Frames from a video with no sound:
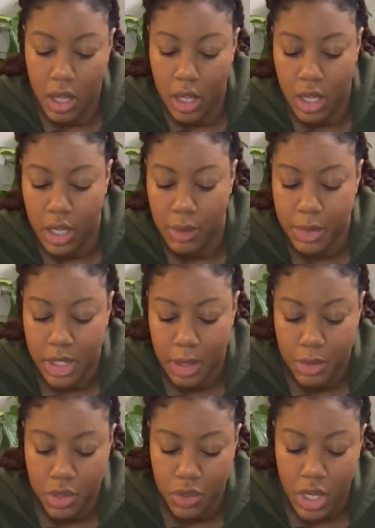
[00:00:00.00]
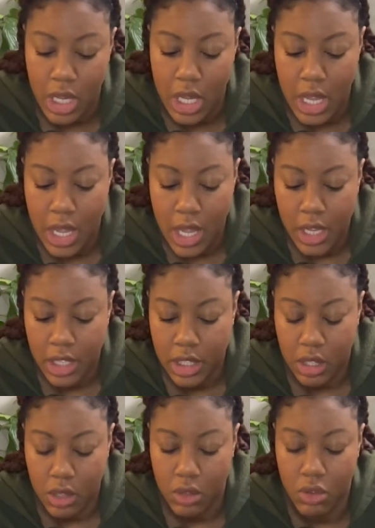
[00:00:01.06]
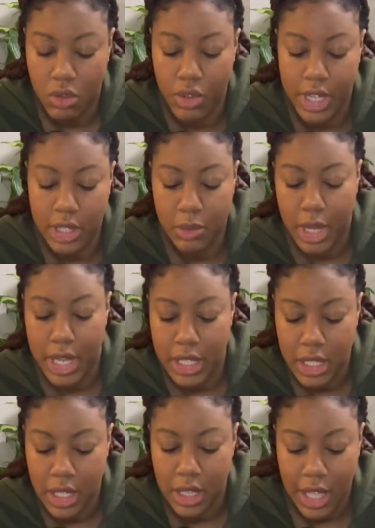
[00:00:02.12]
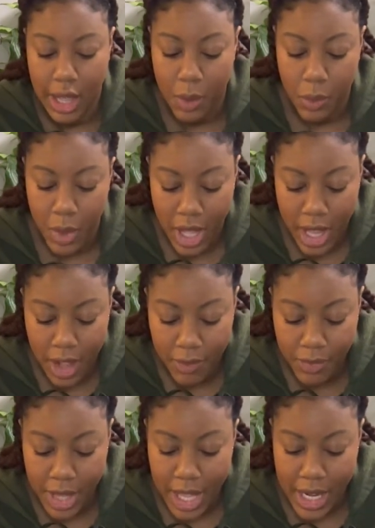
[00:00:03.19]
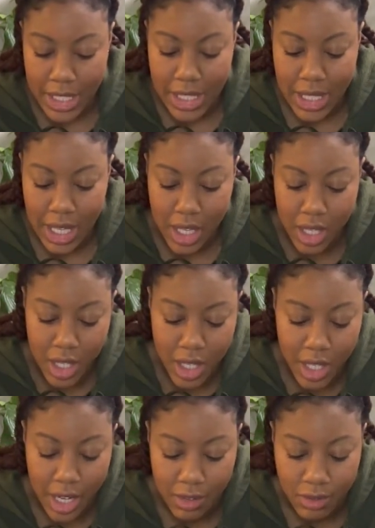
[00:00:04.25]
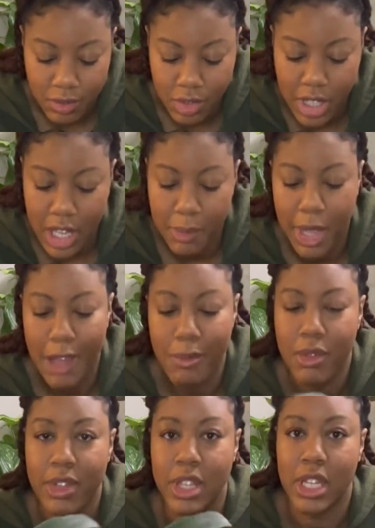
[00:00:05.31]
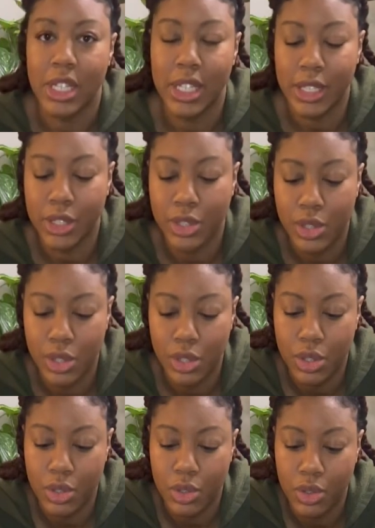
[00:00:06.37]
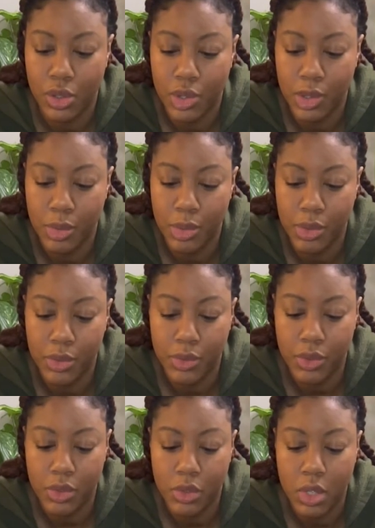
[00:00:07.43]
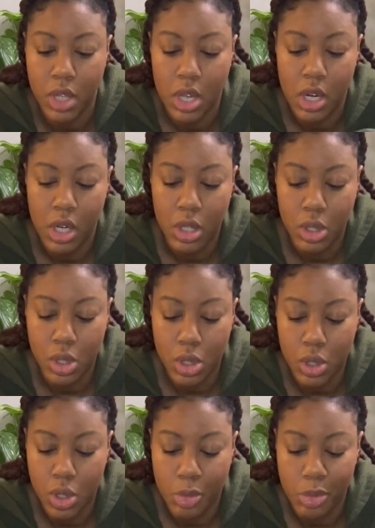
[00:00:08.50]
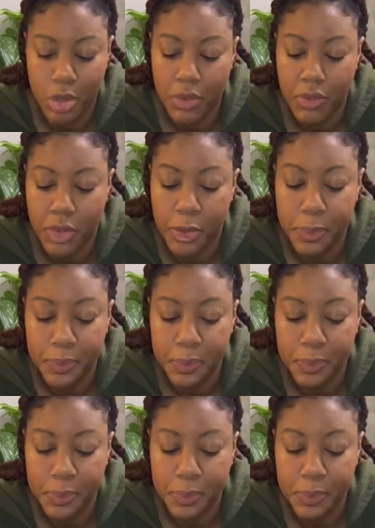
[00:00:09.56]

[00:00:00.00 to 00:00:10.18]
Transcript: substrate. So that's why I did it that way, and it's looking good. I really am happy with it. I think it looks so beautiful, so beautiful.